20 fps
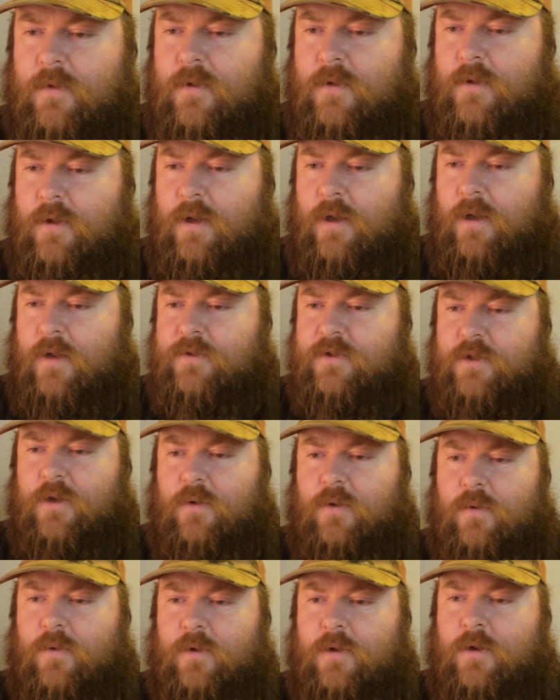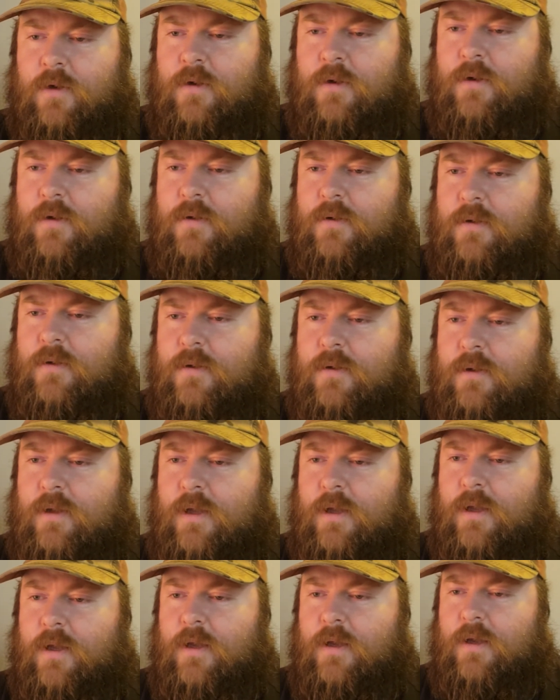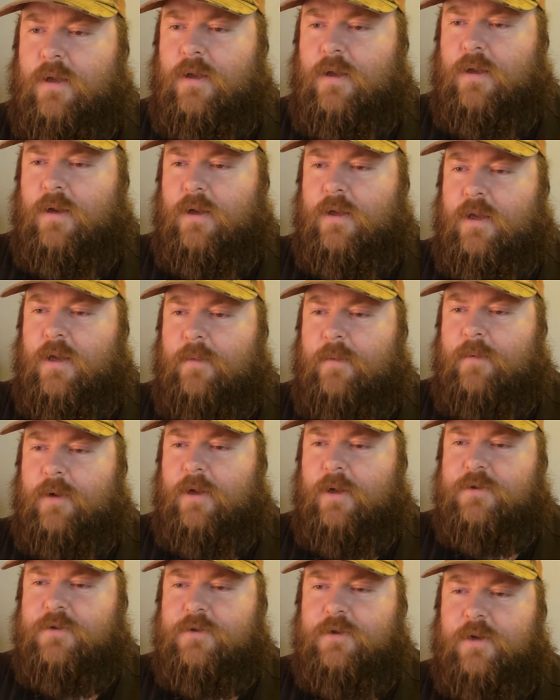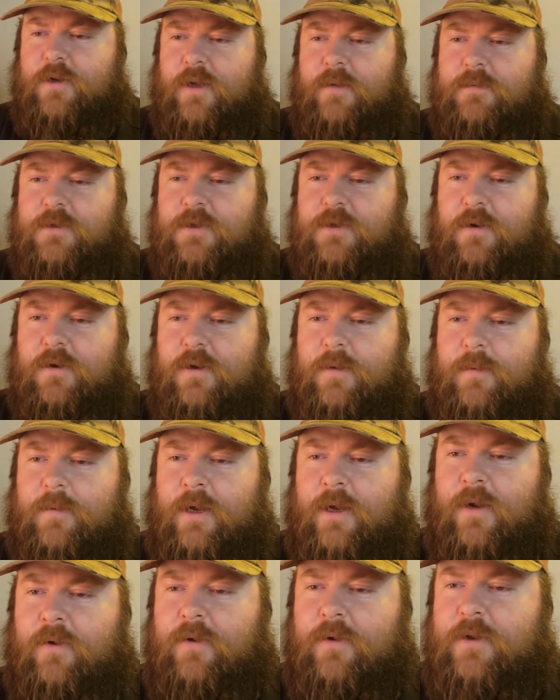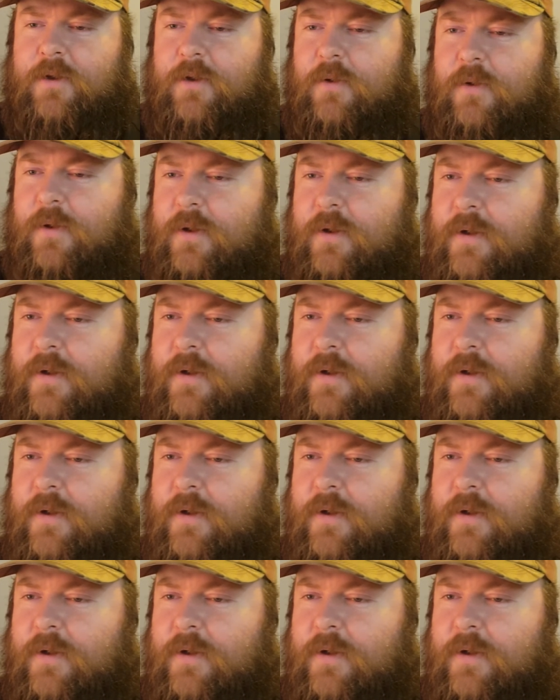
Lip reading: How's it going, Kara? And I can't pronounce your name, sorry, but how are you doing?